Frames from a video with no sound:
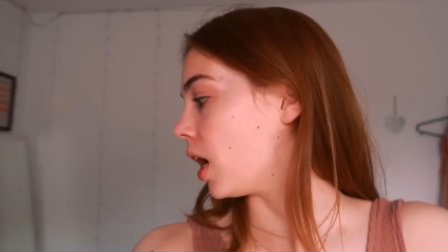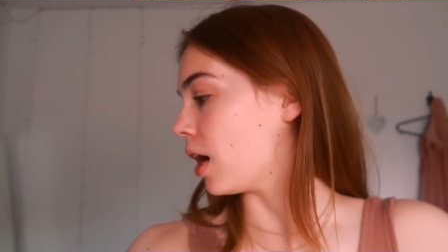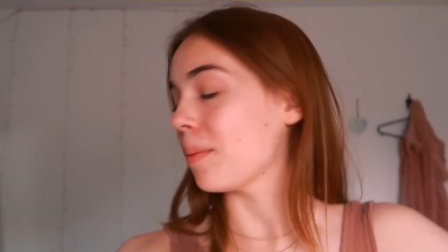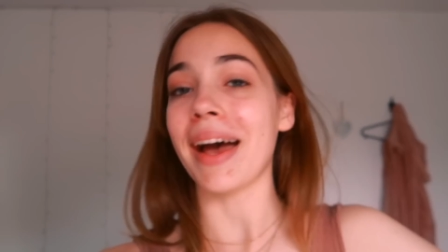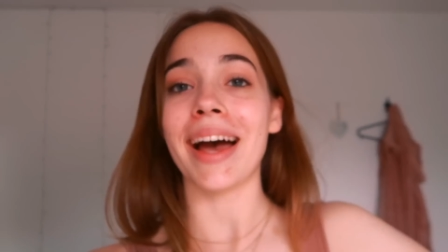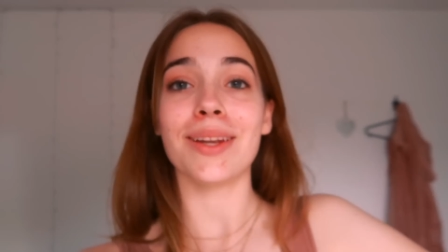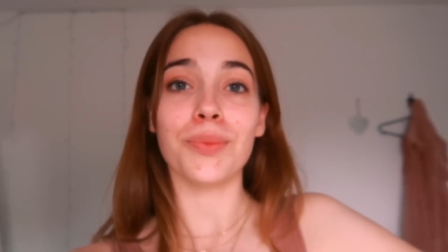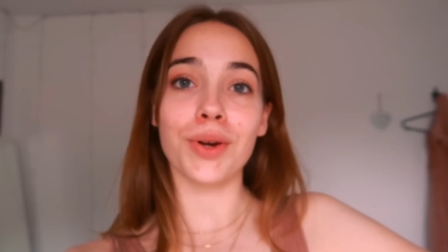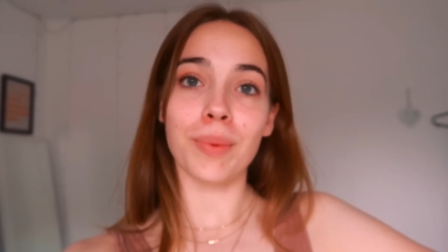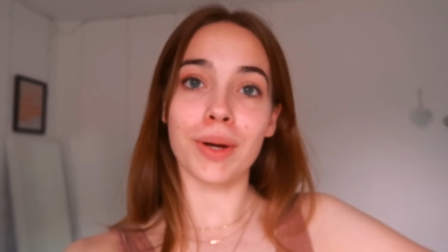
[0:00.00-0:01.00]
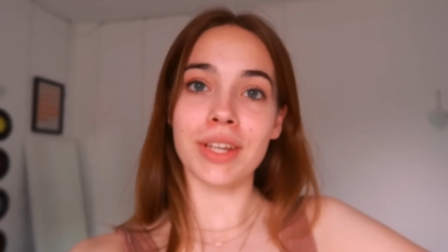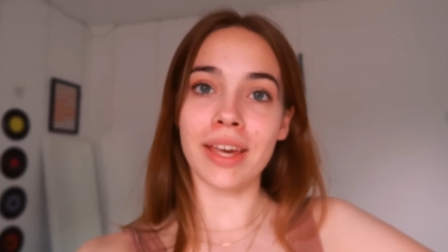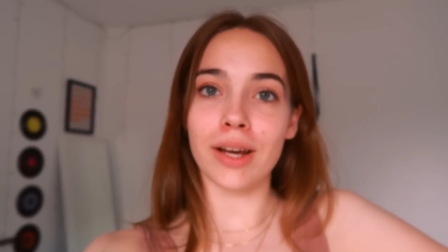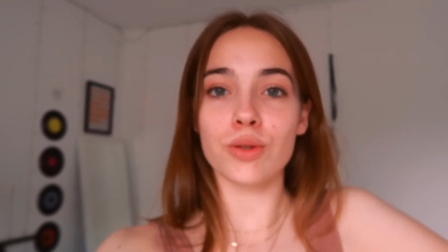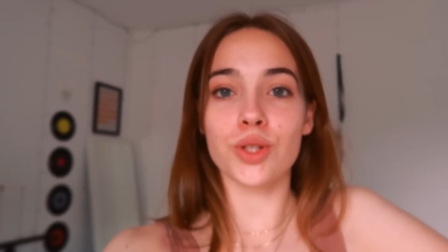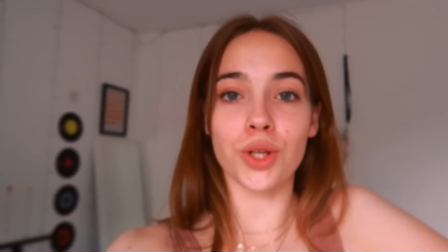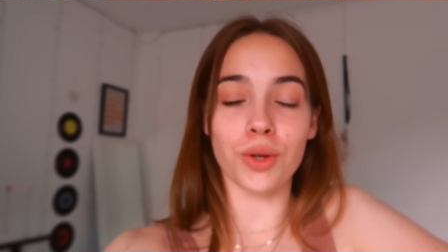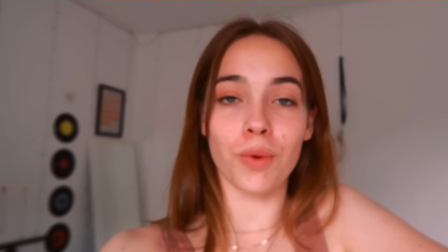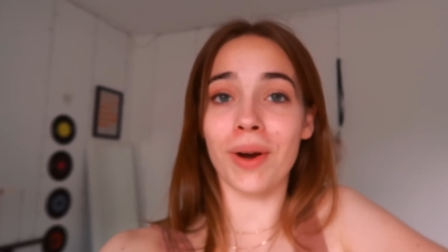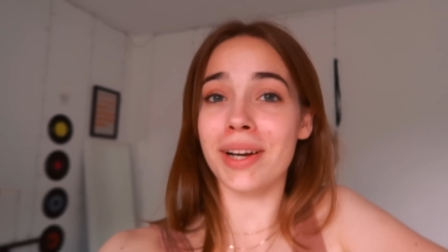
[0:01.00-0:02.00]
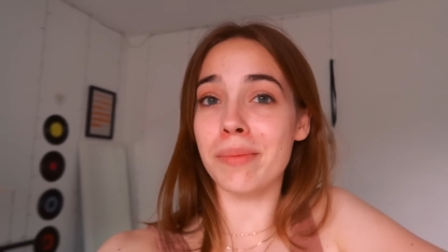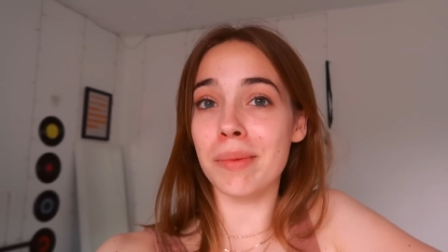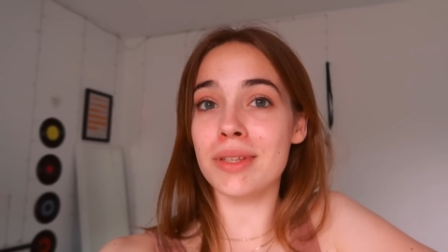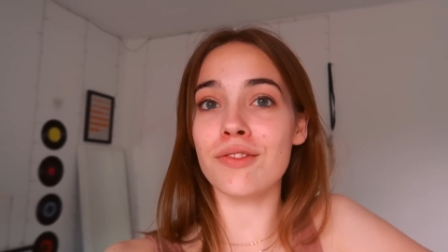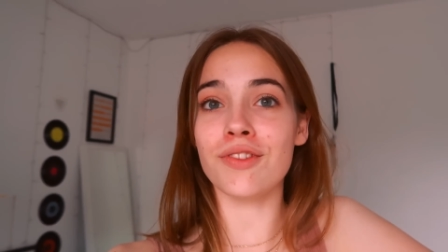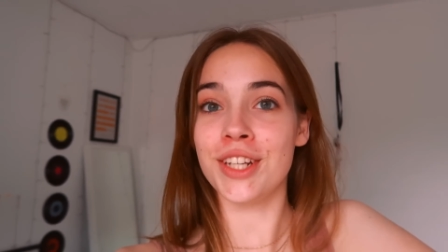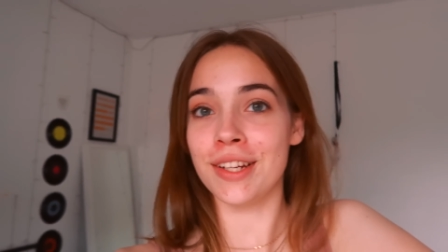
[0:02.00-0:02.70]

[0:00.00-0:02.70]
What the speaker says: and we're about to head out to Wagamama's for